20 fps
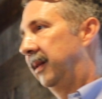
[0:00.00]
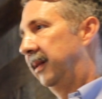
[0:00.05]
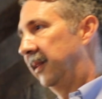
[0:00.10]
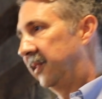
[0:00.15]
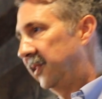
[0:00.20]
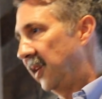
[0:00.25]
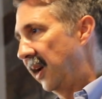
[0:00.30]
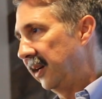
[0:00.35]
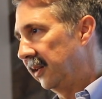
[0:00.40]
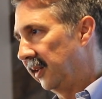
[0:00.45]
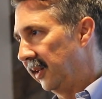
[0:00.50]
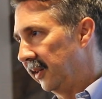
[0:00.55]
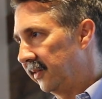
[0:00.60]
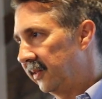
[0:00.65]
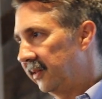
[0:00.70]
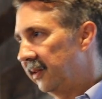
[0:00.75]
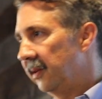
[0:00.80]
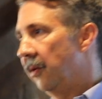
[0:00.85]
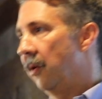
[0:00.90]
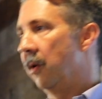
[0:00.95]
the
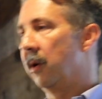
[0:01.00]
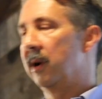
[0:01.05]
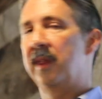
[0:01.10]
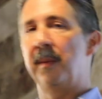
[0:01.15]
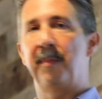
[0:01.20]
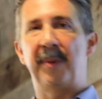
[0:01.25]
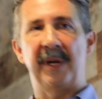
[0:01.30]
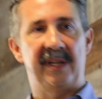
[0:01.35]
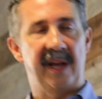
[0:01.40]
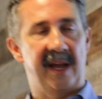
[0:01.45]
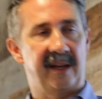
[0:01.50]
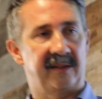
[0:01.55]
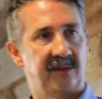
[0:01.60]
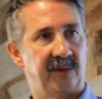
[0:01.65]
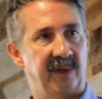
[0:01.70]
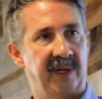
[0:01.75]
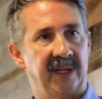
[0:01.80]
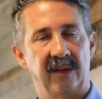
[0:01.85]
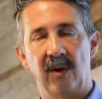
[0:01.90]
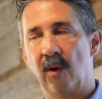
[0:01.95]
cyclist or the
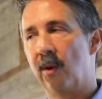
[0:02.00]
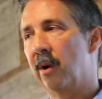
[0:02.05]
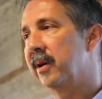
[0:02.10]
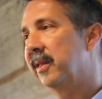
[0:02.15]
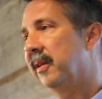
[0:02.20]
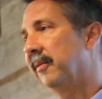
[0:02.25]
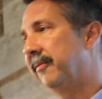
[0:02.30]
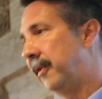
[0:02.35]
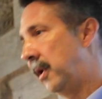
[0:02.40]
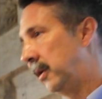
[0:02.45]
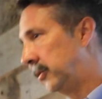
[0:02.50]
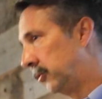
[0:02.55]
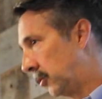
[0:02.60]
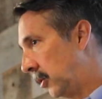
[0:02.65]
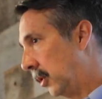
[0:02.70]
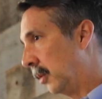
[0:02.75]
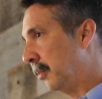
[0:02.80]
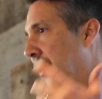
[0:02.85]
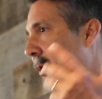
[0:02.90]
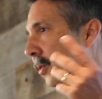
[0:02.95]
pedestrian or the
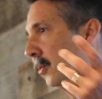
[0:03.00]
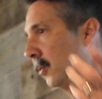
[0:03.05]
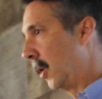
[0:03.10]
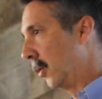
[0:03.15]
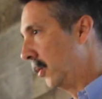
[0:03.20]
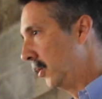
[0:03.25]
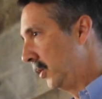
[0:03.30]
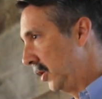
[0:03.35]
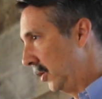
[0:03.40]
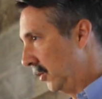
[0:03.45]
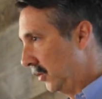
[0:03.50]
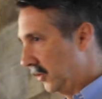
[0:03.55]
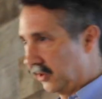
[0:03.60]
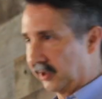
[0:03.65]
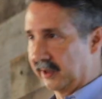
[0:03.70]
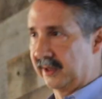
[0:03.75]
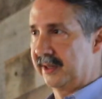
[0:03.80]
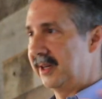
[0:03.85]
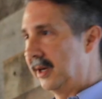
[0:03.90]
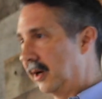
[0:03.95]
vulnerable road
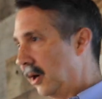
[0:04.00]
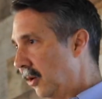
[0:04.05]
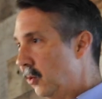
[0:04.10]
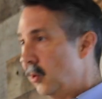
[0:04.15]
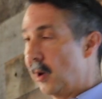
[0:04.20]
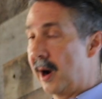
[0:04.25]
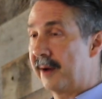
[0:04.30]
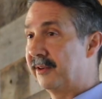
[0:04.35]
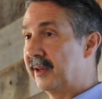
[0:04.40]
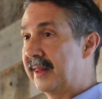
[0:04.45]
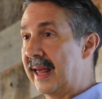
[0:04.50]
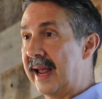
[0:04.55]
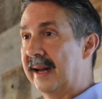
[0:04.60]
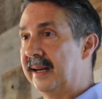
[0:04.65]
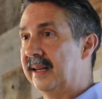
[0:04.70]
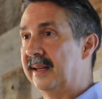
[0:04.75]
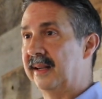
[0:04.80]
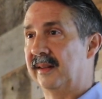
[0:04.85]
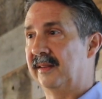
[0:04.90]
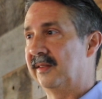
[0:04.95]
user, you know, whoever
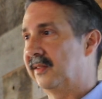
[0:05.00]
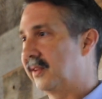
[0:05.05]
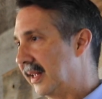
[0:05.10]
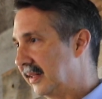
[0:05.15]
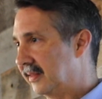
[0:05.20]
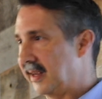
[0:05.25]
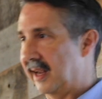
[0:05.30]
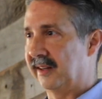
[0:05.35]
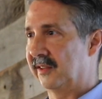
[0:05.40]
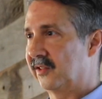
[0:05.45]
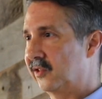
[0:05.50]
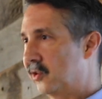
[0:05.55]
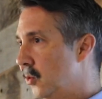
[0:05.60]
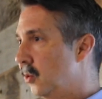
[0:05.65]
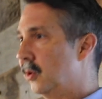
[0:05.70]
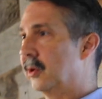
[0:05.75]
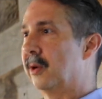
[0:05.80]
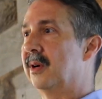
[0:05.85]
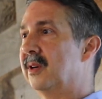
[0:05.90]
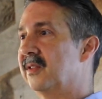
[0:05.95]
that is that's on a
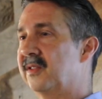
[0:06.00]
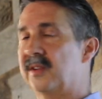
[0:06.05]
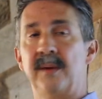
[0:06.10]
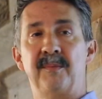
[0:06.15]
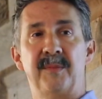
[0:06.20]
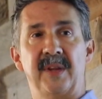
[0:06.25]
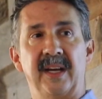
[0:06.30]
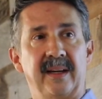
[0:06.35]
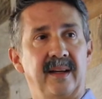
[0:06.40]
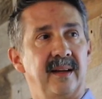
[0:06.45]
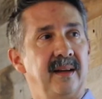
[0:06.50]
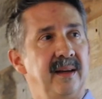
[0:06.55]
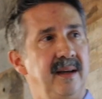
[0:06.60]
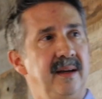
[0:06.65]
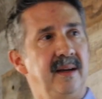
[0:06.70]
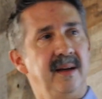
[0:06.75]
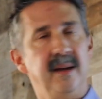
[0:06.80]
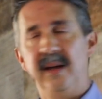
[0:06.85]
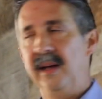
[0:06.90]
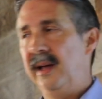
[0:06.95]
scooter or something.
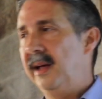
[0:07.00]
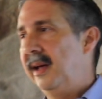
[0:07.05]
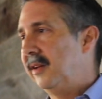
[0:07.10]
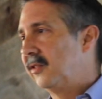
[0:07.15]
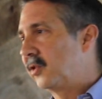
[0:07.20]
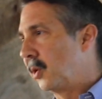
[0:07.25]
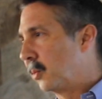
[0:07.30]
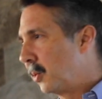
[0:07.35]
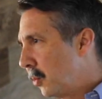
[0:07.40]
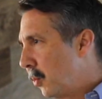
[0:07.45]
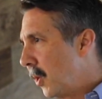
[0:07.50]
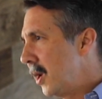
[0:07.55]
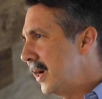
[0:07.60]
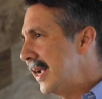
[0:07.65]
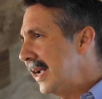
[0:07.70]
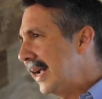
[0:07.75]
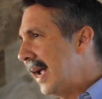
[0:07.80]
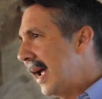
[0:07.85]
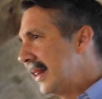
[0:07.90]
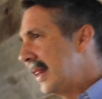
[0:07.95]
So we're
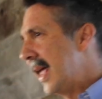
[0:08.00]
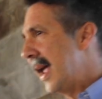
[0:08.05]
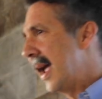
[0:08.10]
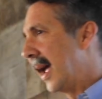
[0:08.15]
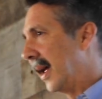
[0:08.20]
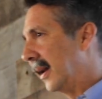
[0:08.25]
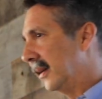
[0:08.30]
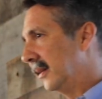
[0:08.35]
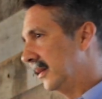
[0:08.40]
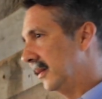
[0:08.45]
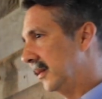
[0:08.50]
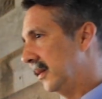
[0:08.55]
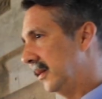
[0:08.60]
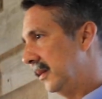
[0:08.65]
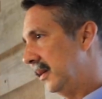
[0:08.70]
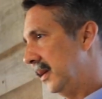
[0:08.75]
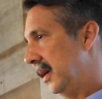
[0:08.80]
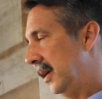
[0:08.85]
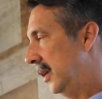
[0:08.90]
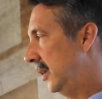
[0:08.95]
working on that.
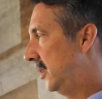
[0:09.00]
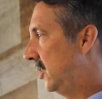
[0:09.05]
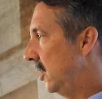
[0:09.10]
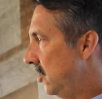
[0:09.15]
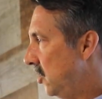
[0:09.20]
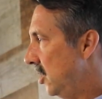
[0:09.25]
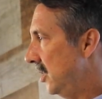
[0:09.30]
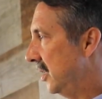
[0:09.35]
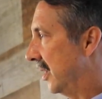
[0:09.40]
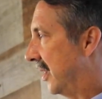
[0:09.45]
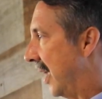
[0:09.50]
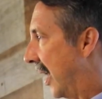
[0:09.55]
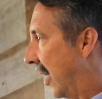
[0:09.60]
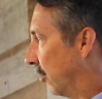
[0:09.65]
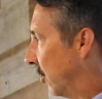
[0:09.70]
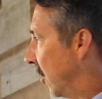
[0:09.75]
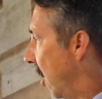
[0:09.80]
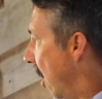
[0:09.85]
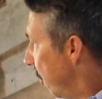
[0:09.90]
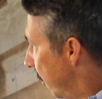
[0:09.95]
In addition to
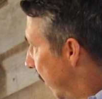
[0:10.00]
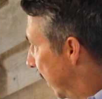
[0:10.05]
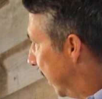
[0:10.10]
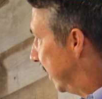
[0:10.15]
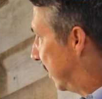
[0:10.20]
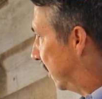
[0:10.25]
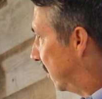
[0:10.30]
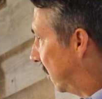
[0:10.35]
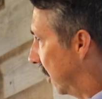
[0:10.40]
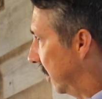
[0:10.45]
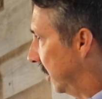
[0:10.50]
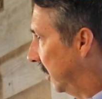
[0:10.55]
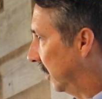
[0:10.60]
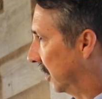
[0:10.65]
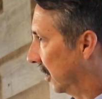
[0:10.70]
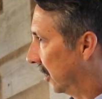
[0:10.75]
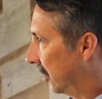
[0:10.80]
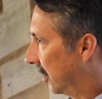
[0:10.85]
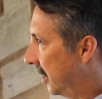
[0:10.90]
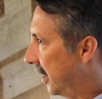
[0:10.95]
that, we're already
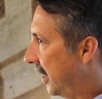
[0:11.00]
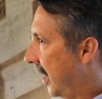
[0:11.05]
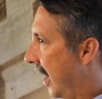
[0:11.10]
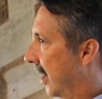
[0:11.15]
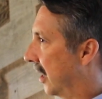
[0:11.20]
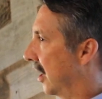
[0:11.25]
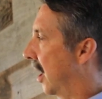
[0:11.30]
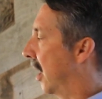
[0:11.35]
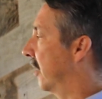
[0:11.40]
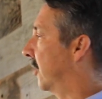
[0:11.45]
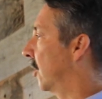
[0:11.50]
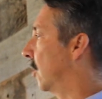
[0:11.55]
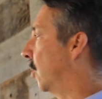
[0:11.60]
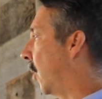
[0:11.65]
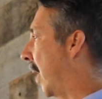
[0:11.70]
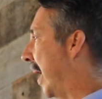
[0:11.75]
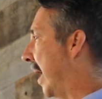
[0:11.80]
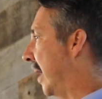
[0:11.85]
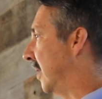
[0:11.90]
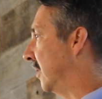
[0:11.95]
starting to look at other
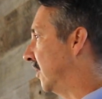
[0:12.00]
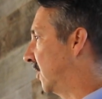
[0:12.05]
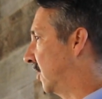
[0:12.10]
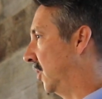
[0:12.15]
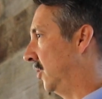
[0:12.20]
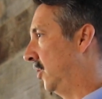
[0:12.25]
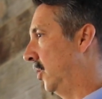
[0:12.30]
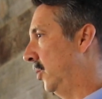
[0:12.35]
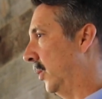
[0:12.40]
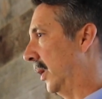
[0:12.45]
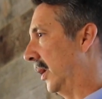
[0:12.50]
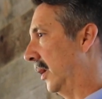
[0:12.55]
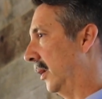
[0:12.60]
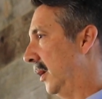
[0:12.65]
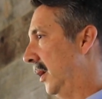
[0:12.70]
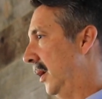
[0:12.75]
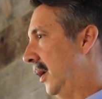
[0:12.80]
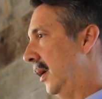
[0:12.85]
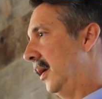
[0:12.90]
ways to do it.